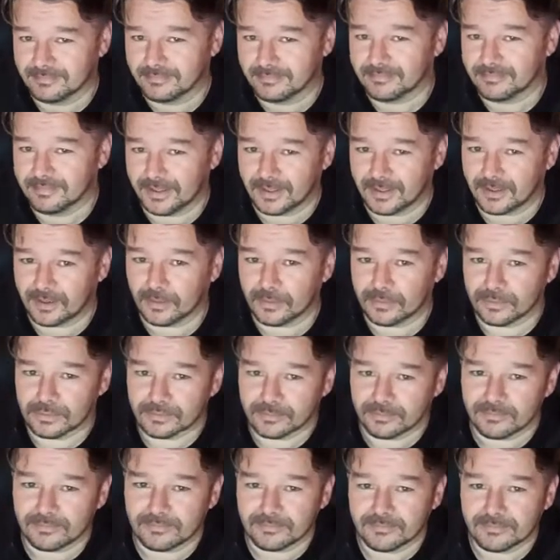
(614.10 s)
in the coast.
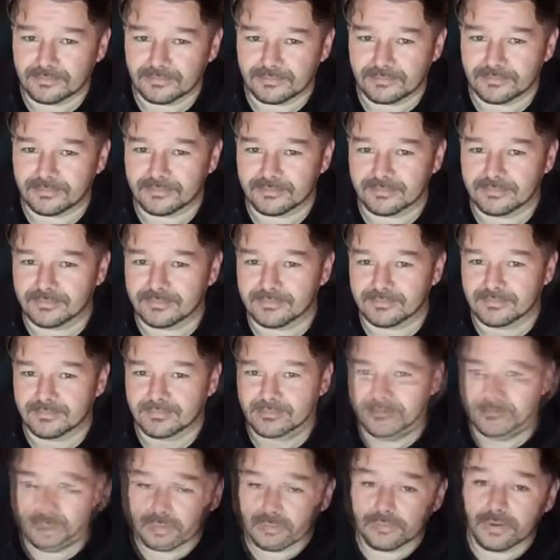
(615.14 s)

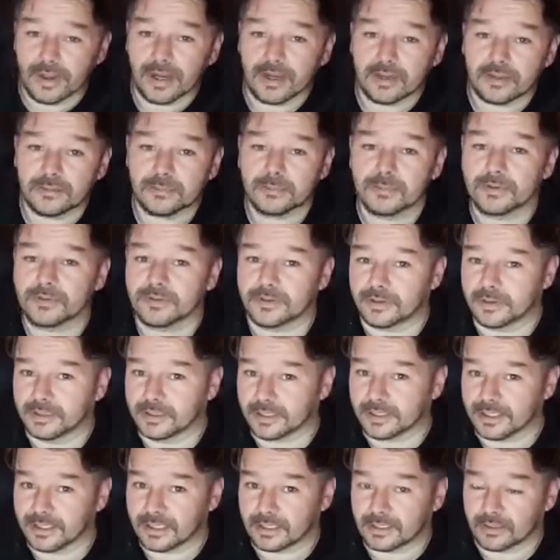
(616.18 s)
Fact number
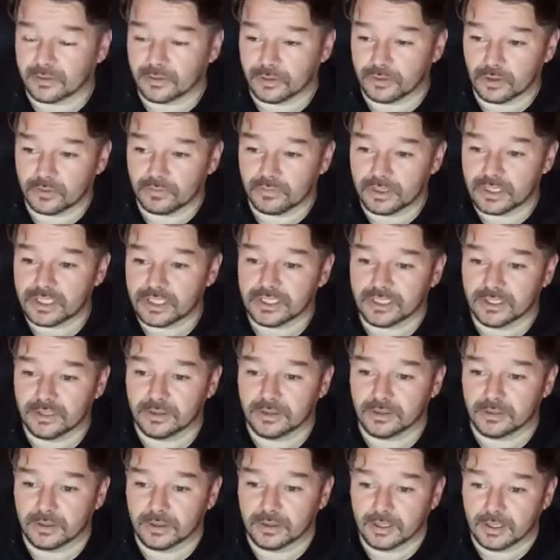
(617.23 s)
13. The
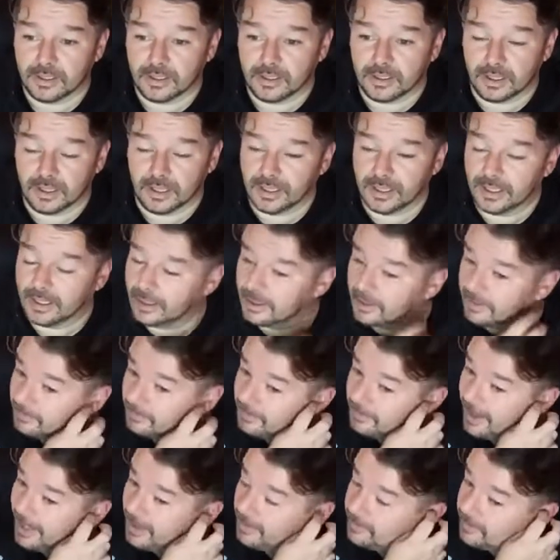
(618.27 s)
original uh,
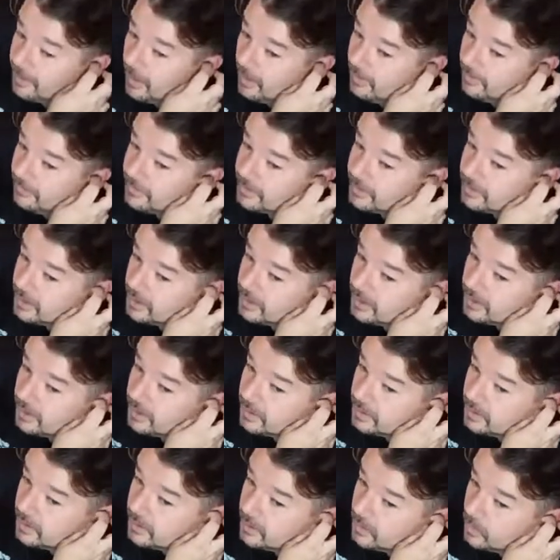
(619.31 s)
map of the
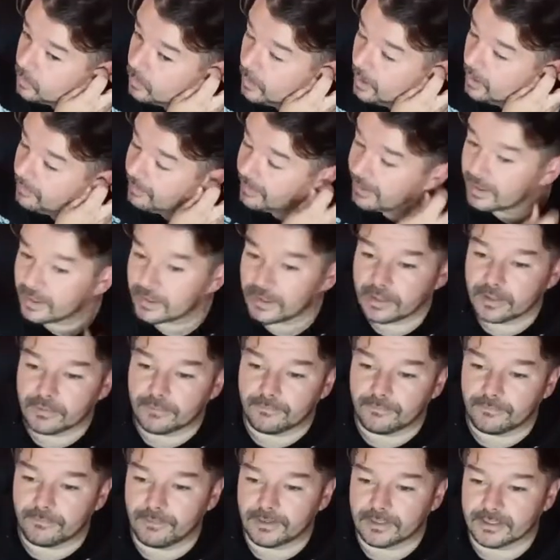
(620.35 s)
Waring
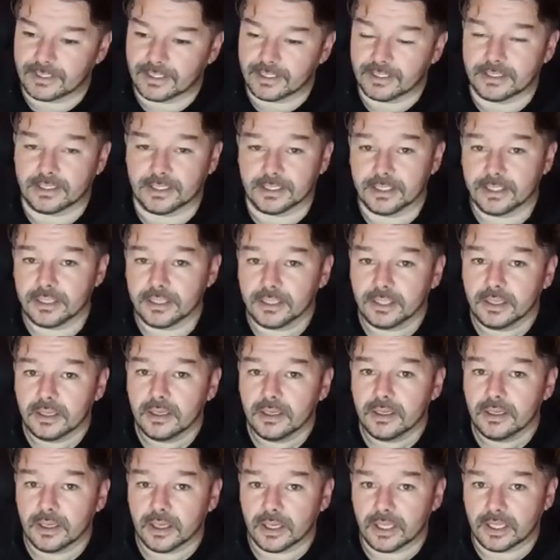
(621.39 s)
facility
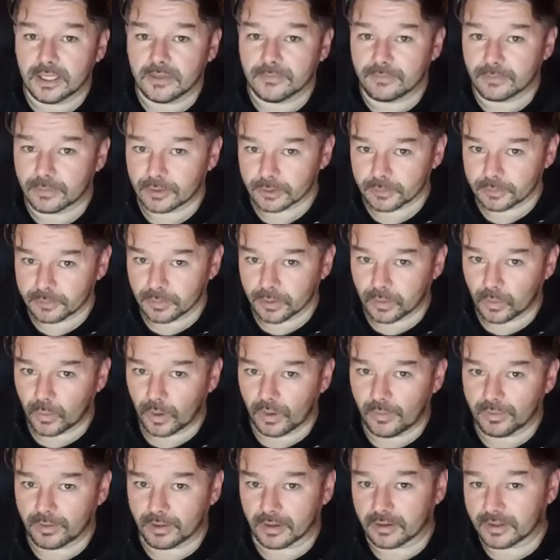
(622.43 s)
in the first book,
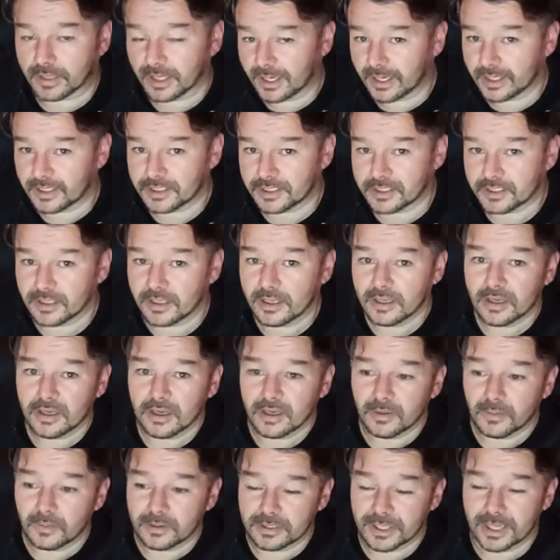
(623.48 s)
Waring Uncaged,
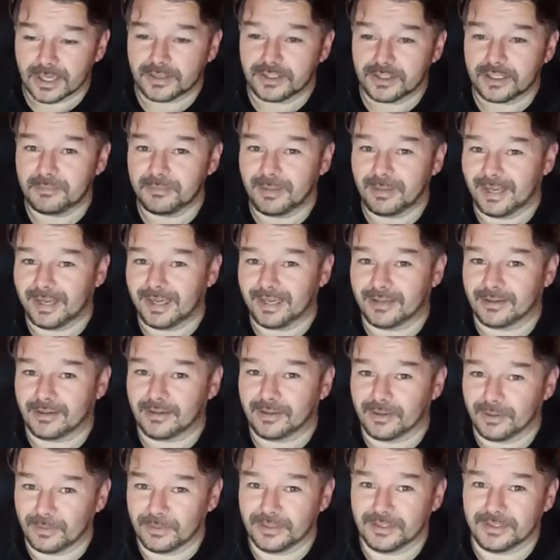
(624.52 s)
was actually made
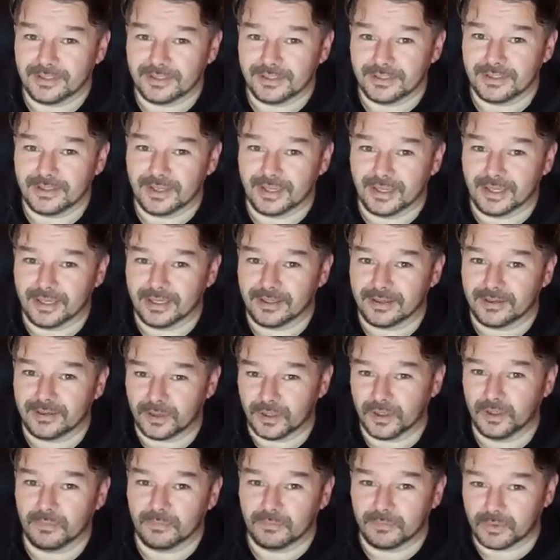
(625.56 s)
using
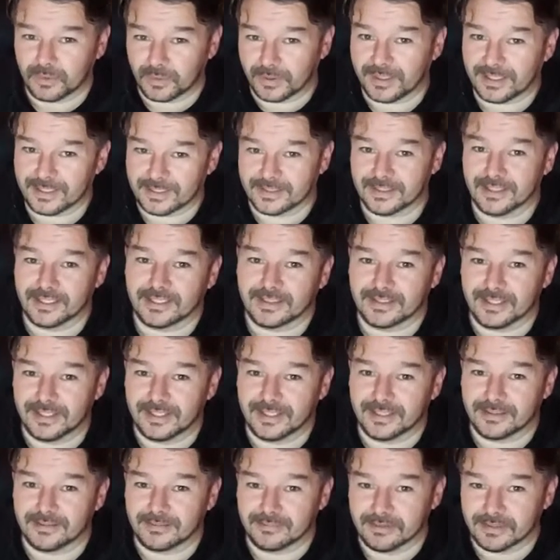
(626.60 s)
Doom
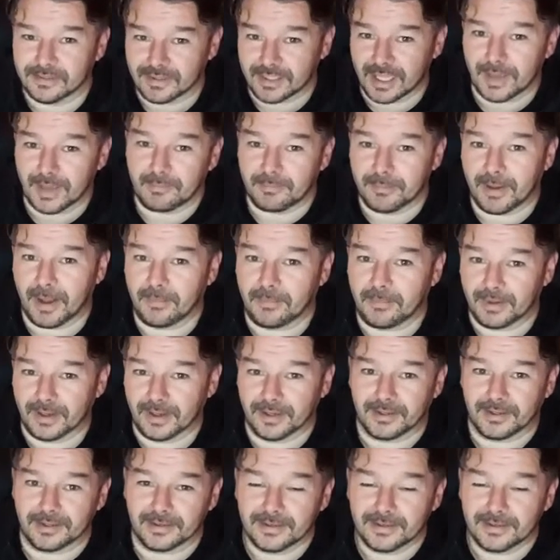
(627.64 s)
2016 Snap Map Player.